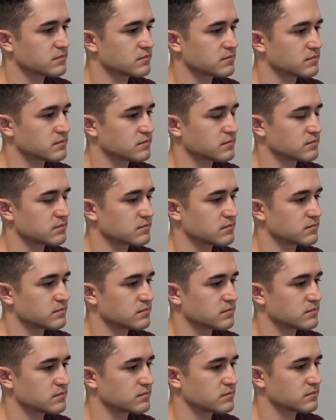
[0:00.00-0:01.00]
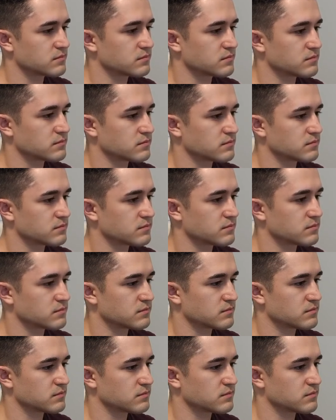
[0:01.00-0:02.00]

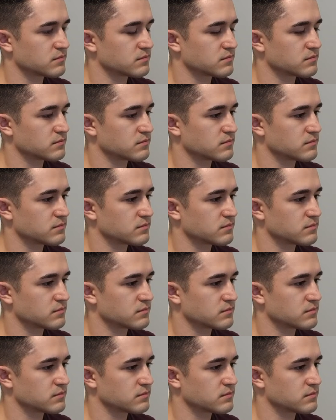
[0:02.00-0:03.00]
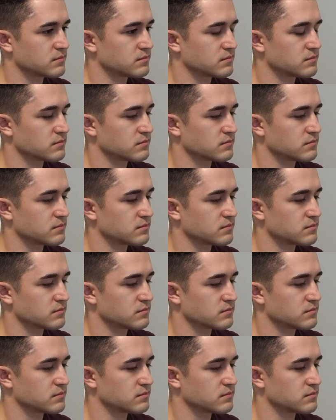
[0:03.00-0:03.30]
(not speaking)